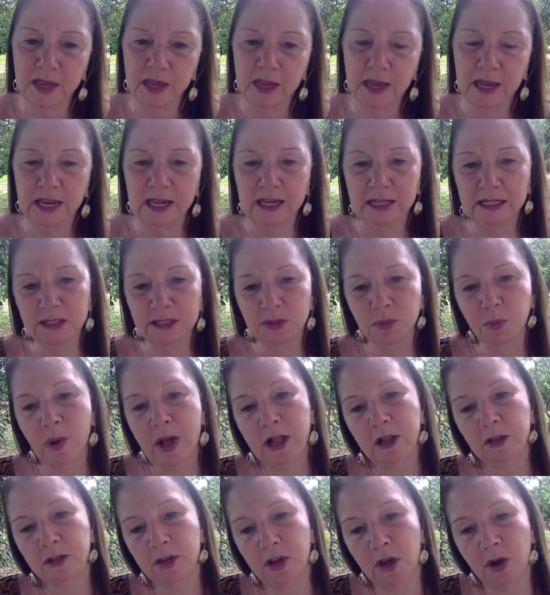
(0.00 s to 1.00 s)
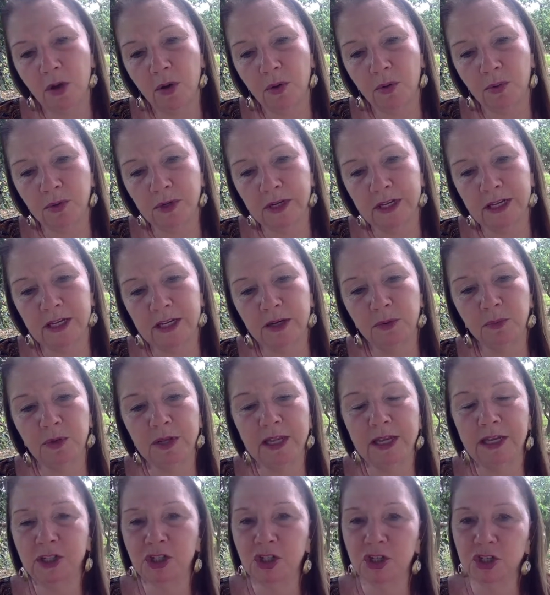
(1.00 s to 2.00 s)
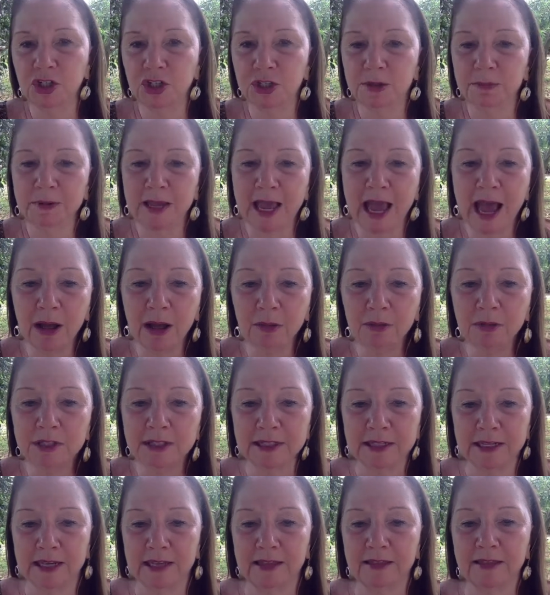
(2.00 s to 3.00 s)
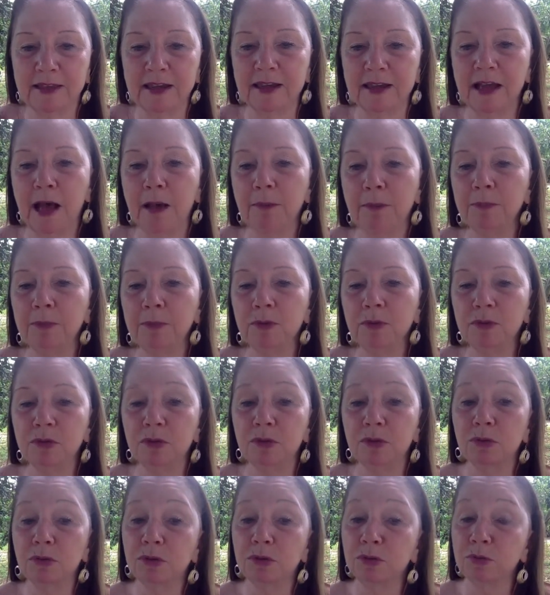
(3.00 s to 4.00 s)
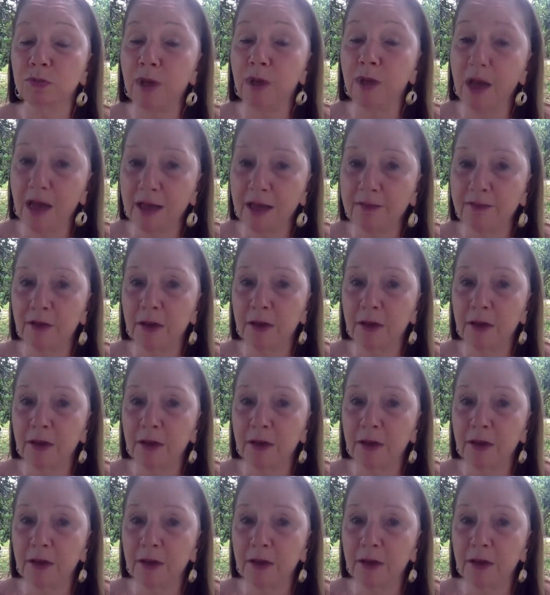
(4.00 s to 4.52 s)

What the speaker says: It's well known in relationship counseling that couples who thrive